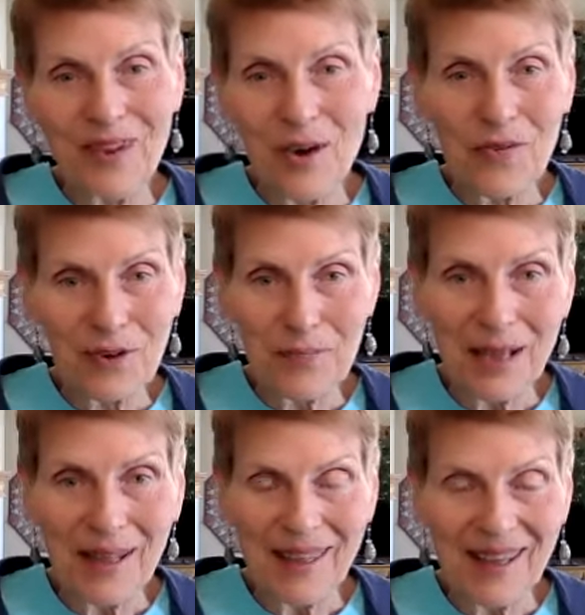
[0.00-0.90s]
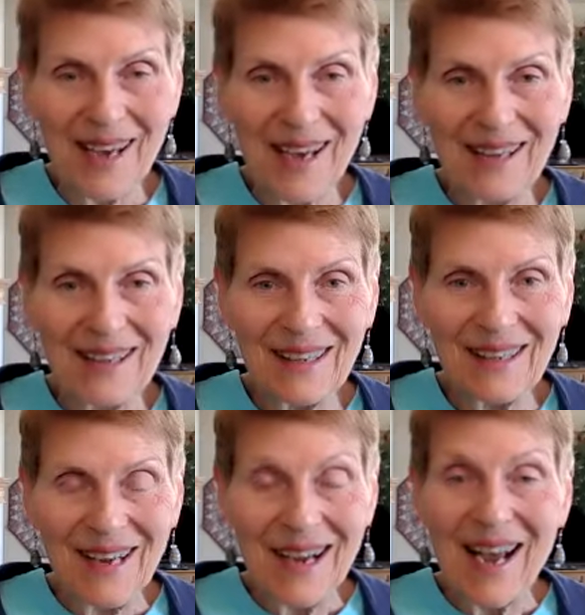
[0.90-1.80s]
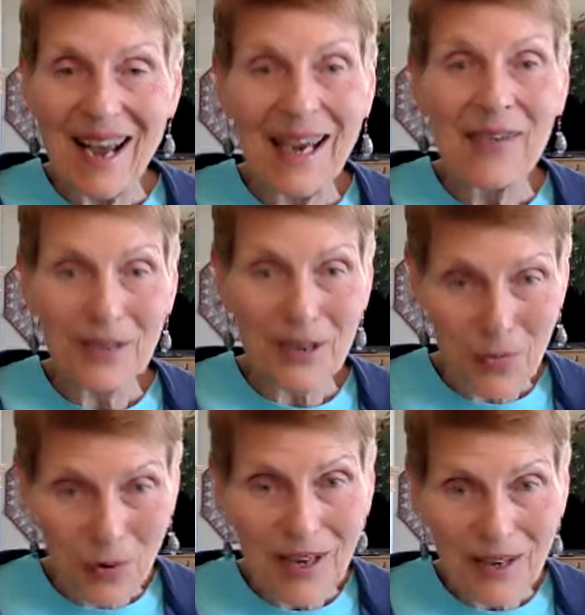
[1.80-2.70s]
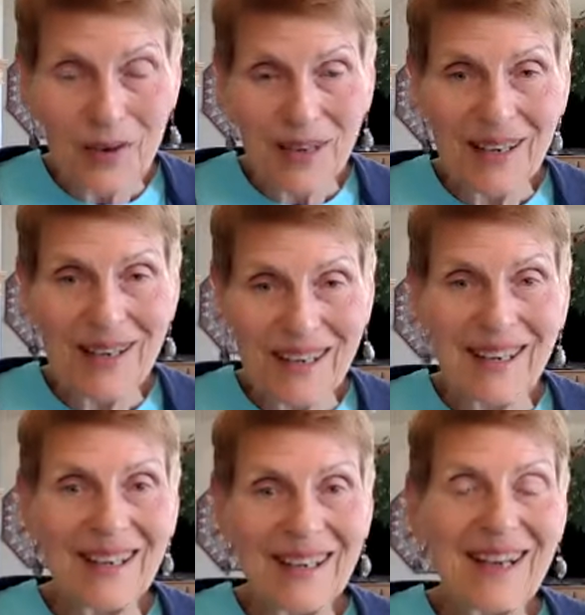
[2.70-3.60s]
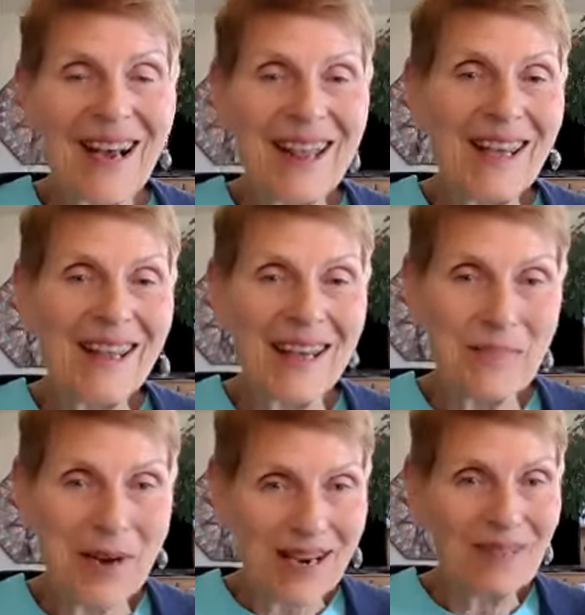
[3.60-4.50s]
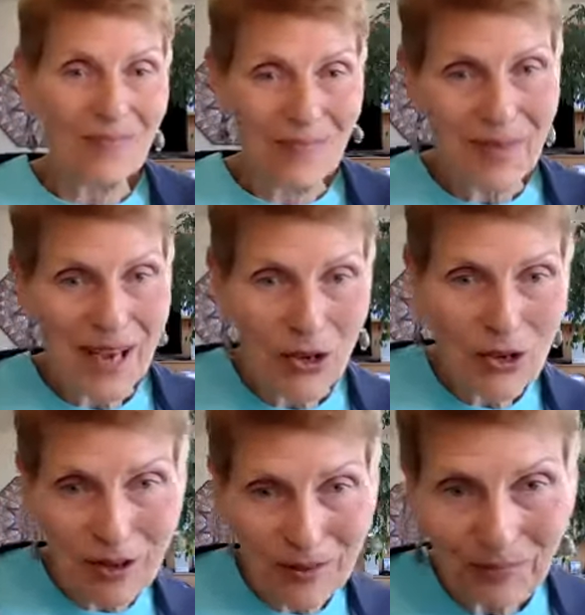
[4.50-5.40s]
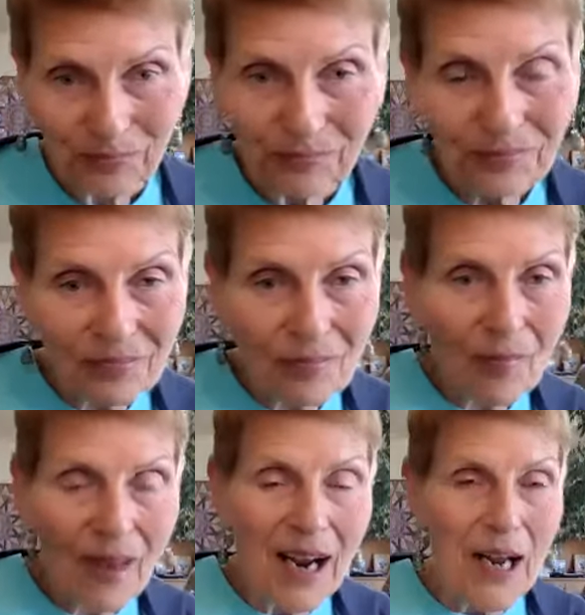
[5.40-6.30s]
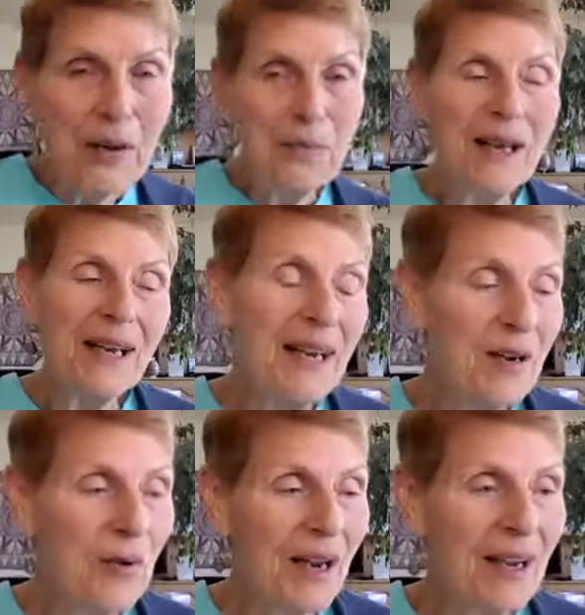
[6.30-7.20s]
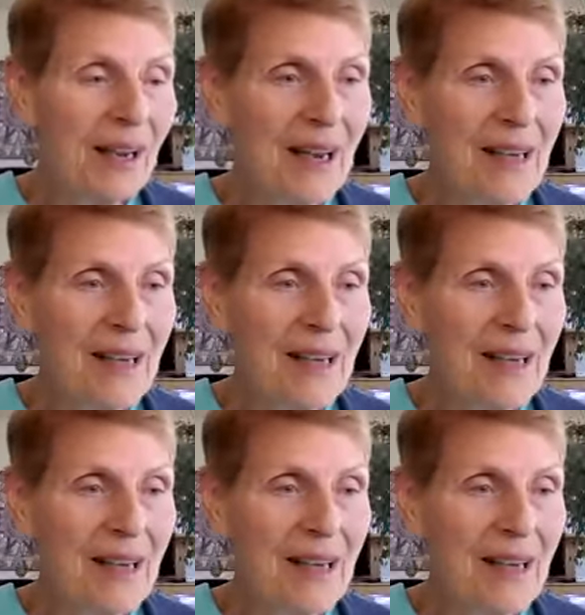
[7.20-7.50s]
over a month. And I get very worried when I think they might get hurt. But anyway,